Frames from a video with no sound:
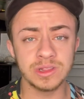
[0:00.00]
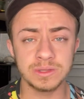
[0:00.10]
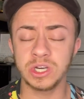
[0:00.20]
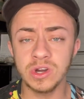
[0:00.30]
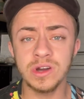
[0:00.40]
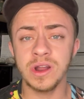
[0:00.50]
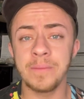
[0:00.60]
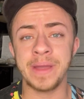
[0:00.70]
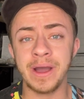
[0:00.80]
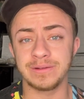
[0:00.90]
good
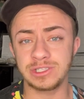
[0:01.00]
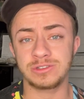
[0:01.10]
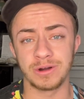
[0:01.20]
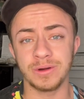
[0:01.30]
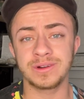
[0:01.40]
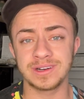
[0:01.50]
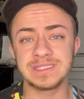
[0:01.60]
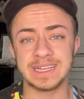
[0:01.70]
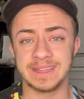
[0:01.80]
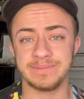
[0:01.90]
amount of
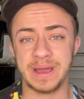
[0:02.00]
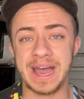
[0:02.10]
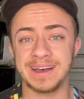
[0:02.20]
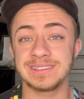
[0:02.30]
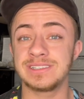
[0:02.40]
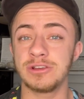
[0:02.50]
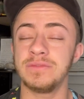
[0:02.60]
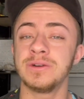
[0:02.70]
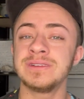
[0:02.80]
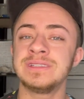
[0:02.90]
strokers in the past, so if
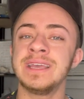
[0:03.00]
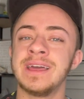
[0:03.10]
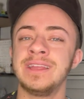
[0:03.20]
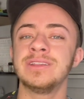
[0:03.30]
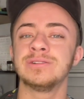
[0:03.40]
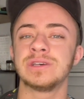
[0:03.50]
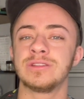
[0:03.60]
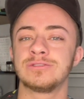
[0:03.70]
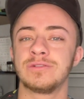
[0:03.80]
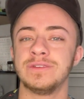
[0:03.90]
you want to see any of those
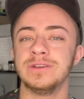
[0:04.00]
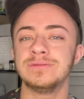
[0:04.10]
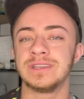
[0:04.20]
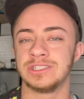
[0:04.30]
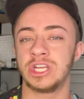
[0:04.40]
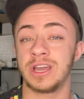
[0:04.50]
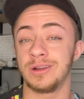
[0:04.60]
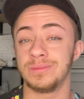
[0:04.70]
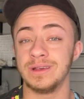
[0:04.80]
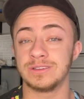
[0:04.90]
other reviews, you can check out a
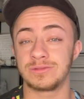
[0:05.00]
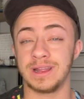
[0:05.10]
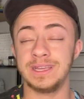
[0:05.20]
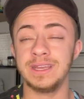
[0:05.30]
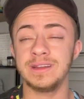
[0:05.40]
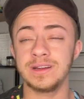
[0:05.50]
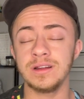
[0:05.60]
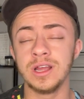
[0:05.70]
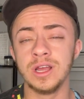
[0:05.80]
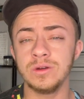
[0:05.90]
playlist right here.
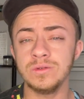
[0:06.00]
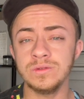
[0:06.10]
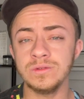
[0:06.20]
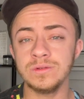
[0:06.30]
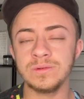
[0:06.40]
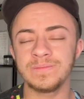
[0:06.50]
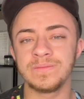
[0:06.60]
Ooh.